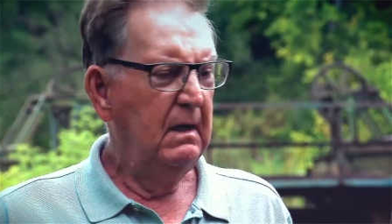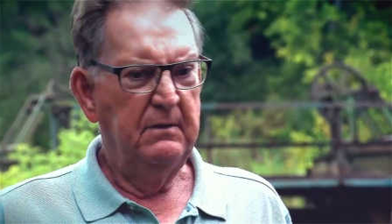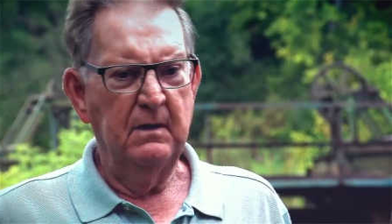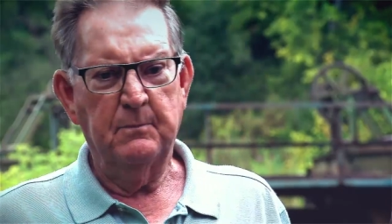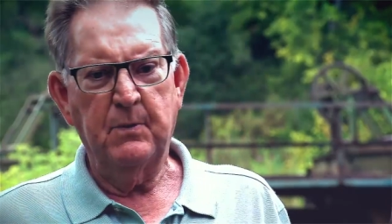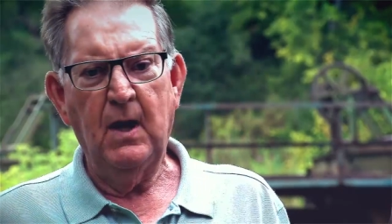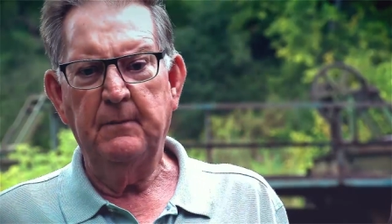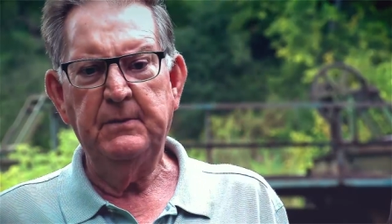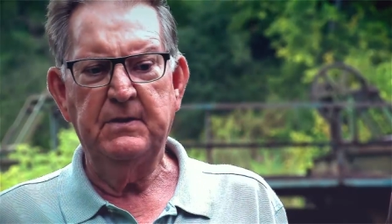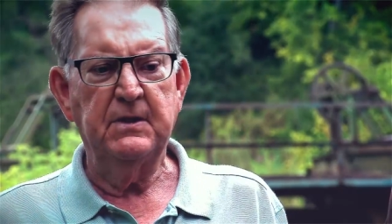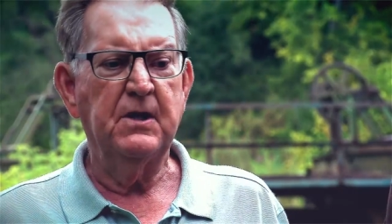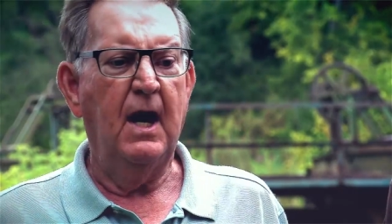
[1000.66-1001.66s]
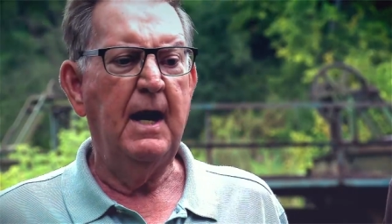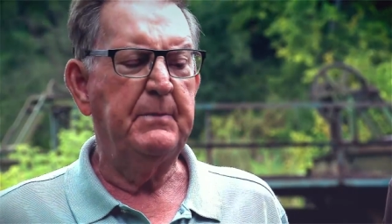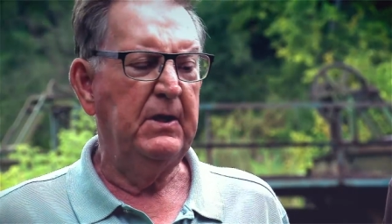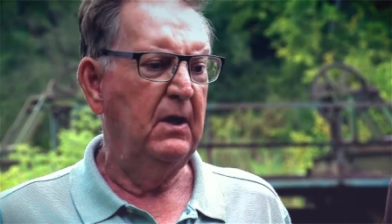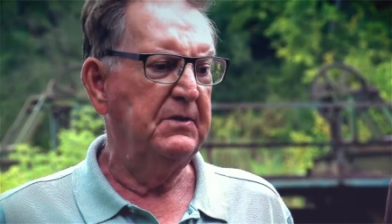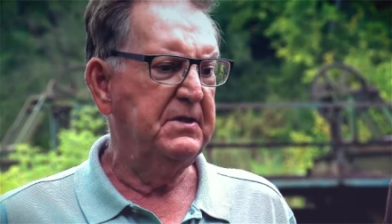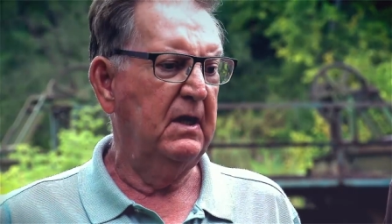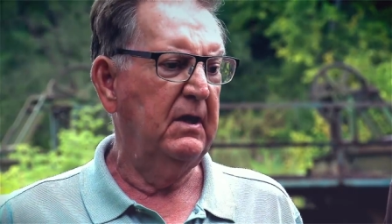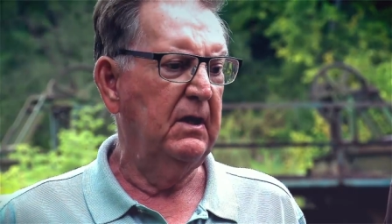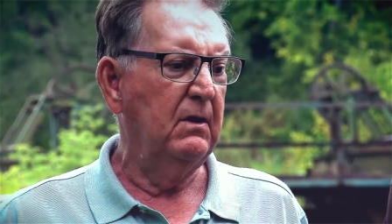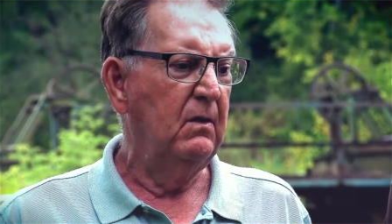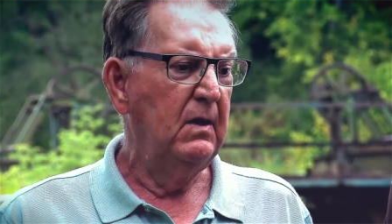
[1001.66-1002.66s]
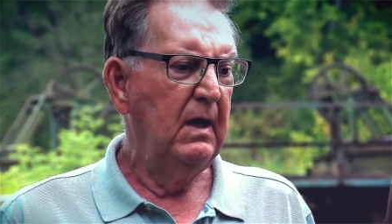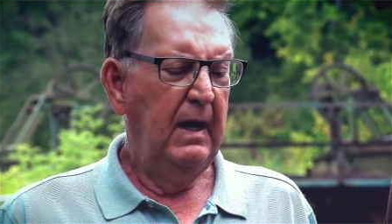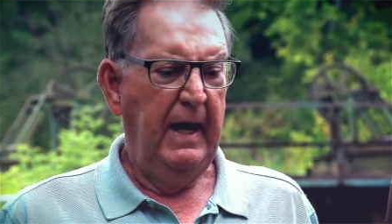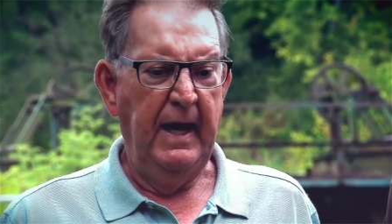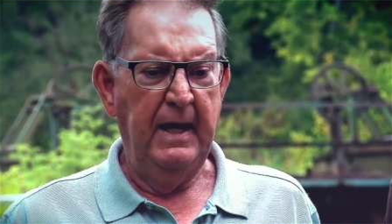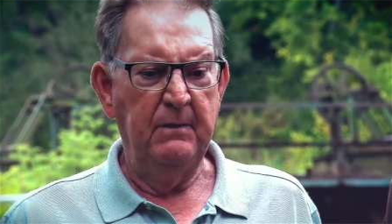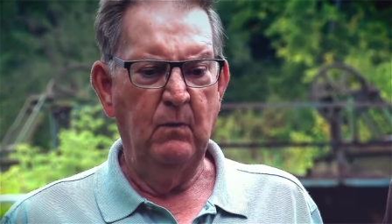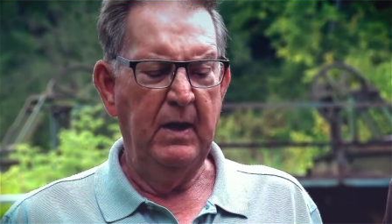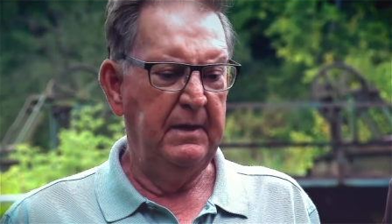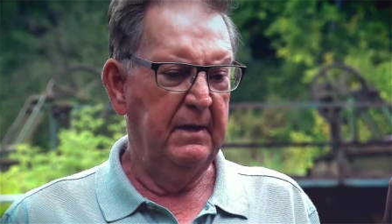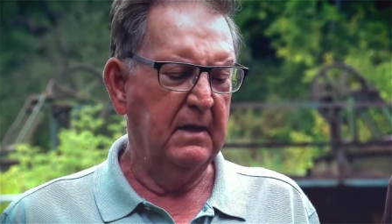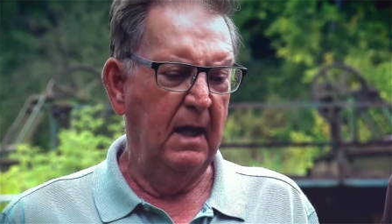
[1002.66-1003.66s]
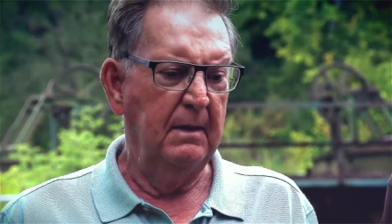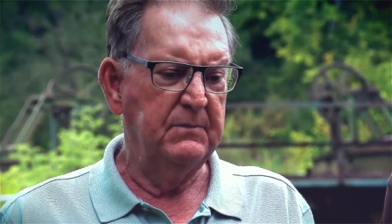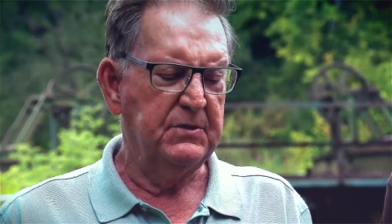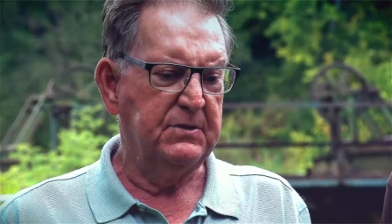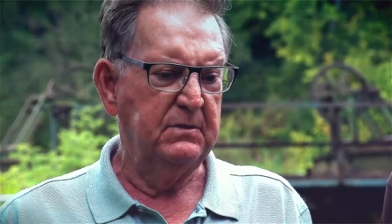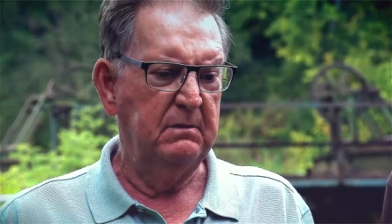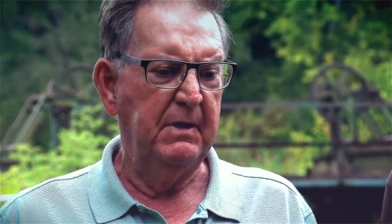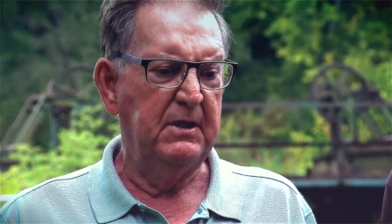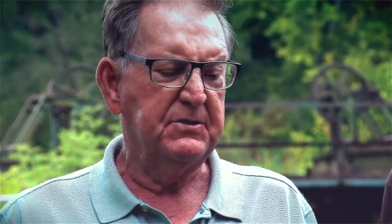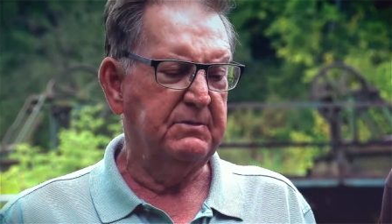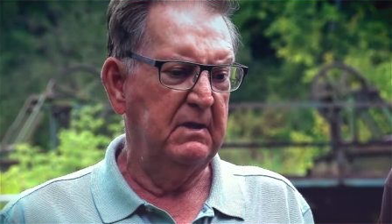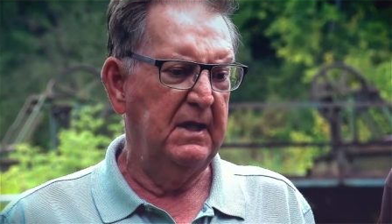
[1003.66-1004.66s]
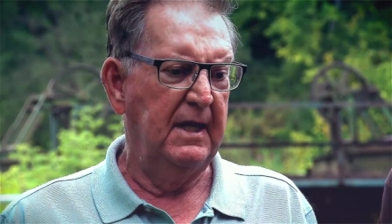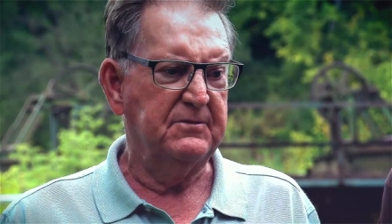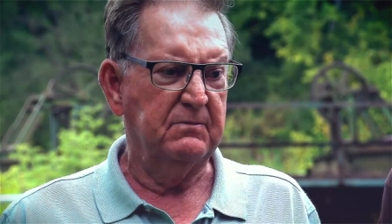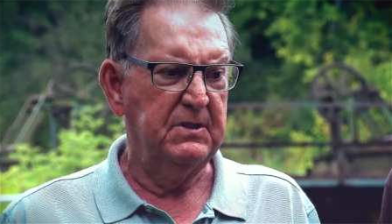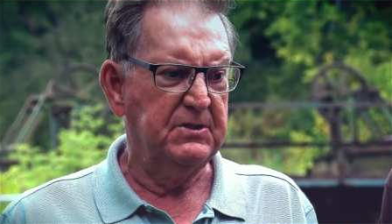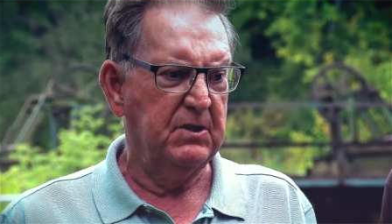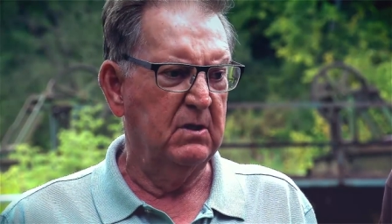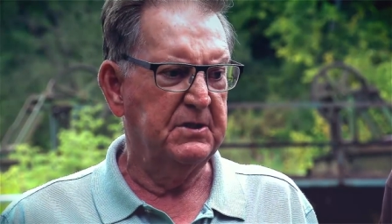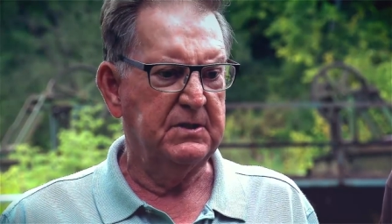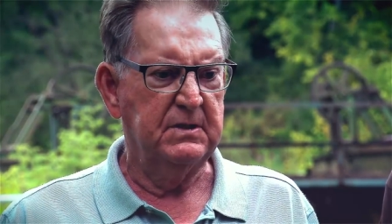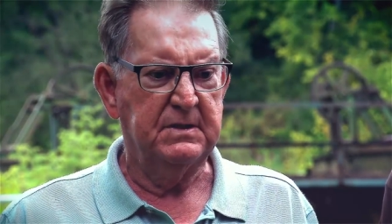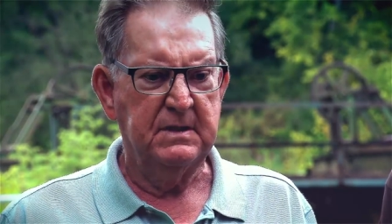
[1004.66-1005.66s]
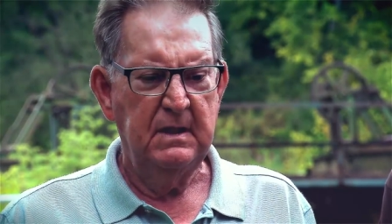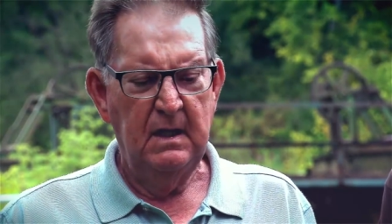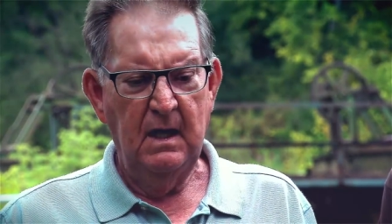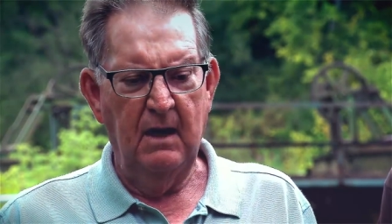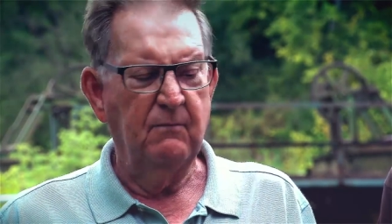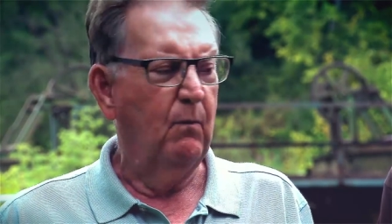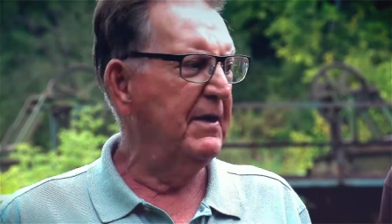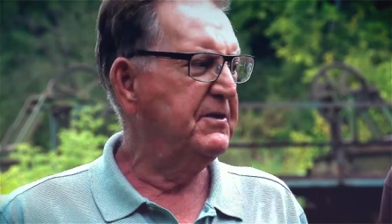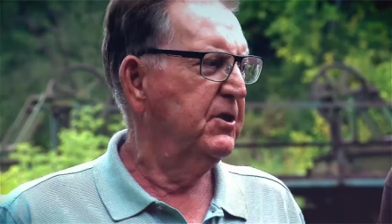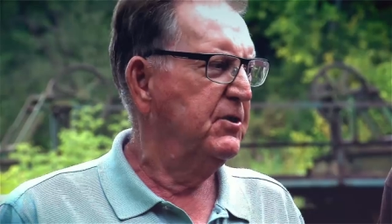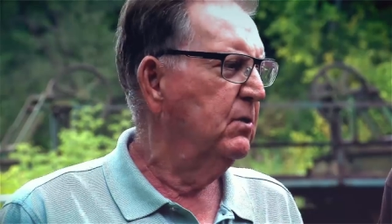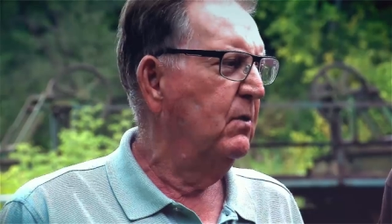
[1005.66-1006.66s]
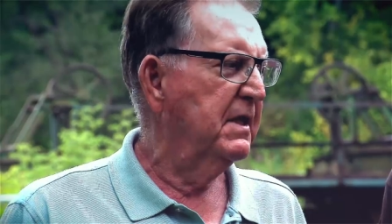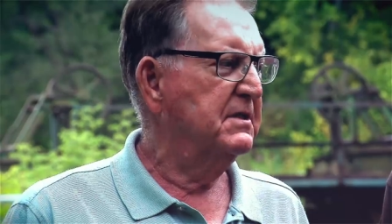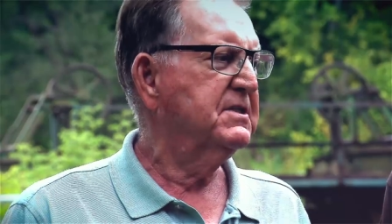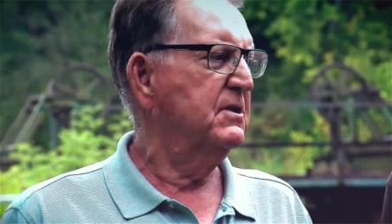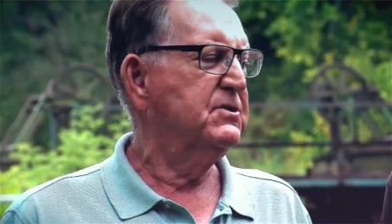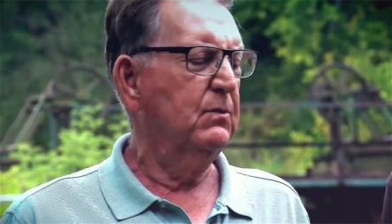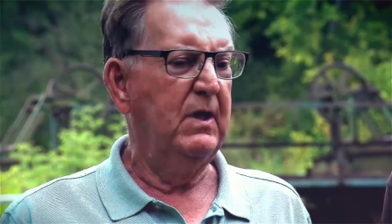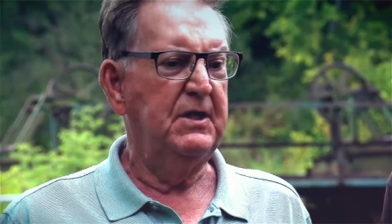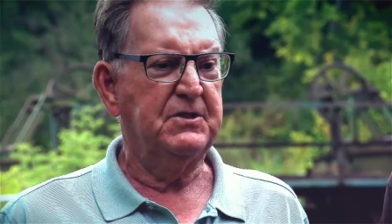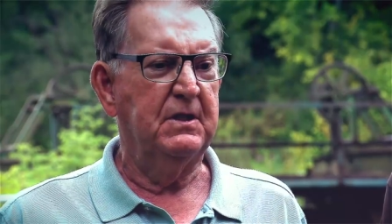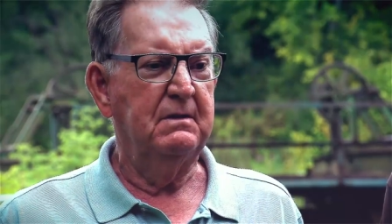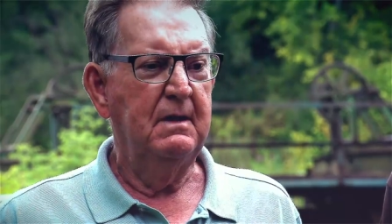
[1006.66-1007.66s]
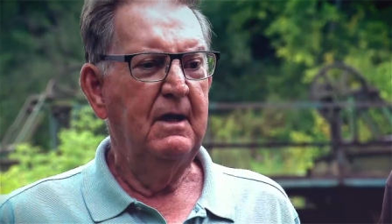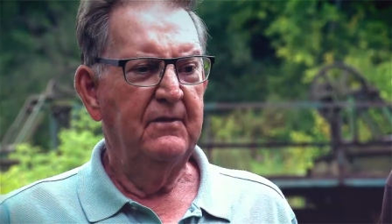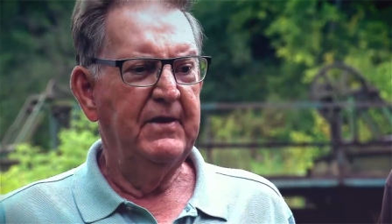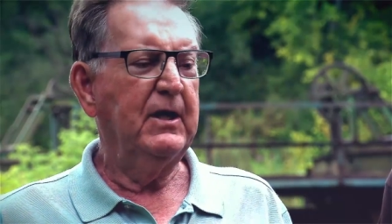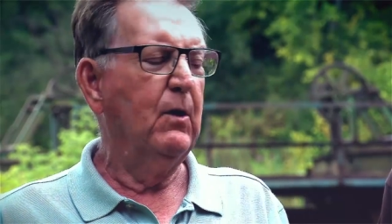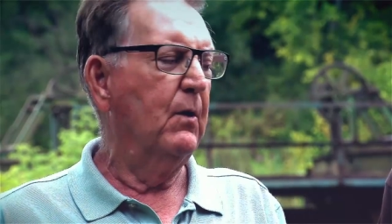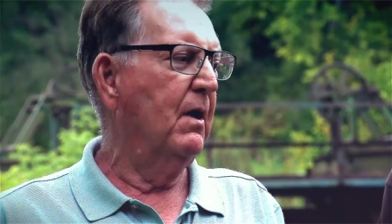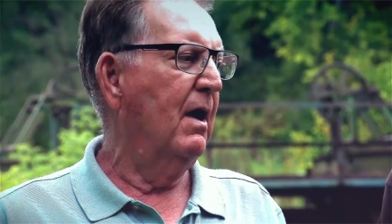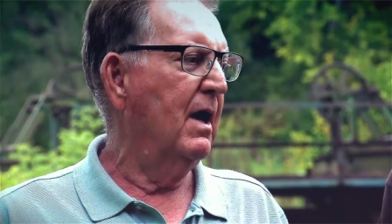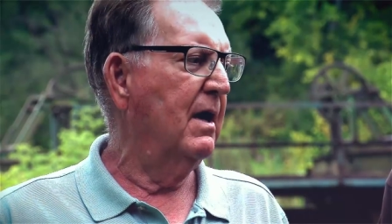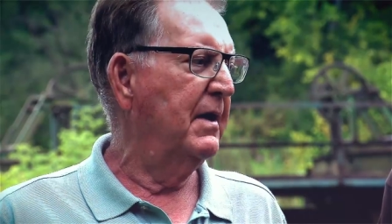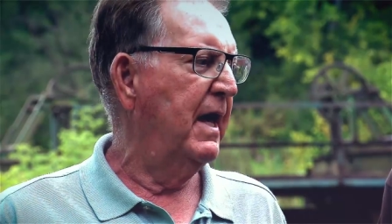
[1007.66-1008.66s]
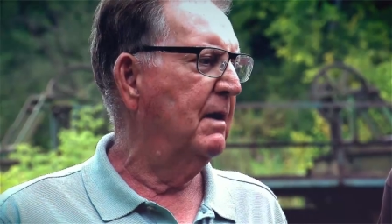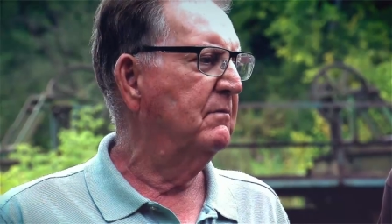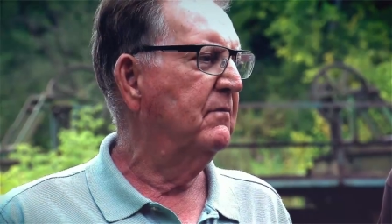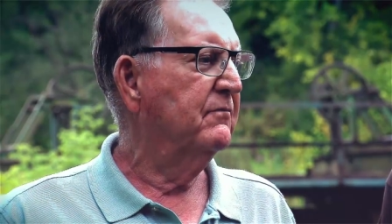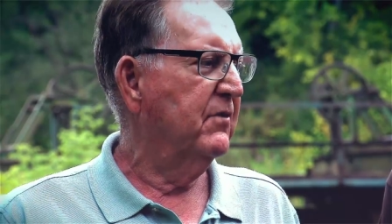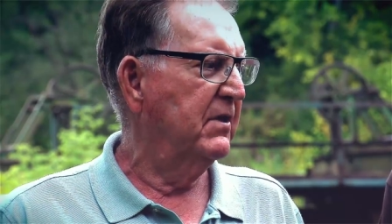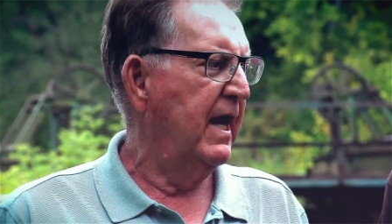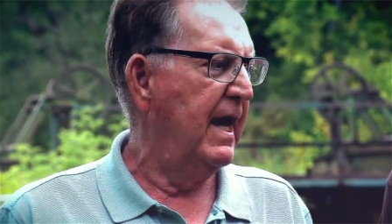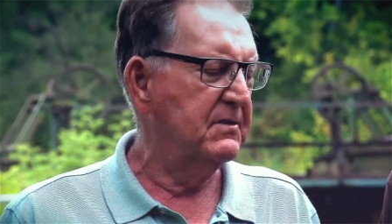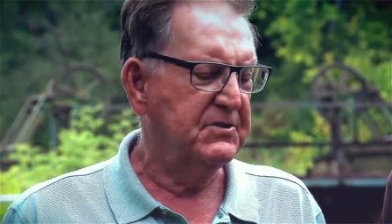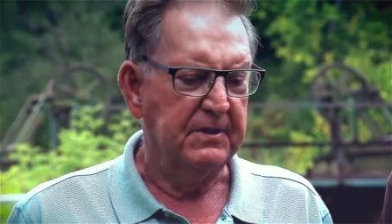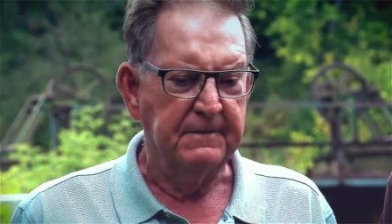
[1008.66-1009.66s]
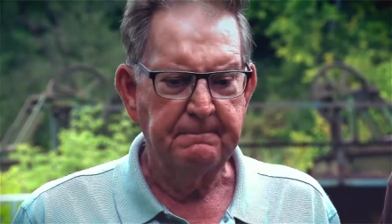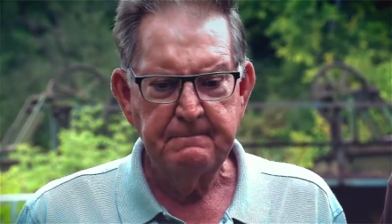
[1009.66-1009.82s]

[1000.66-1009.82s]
They're probably the top in Ontario, and when it comes to Ministry of Natural Resources of what to do in a situation, they go to R&M for the answer.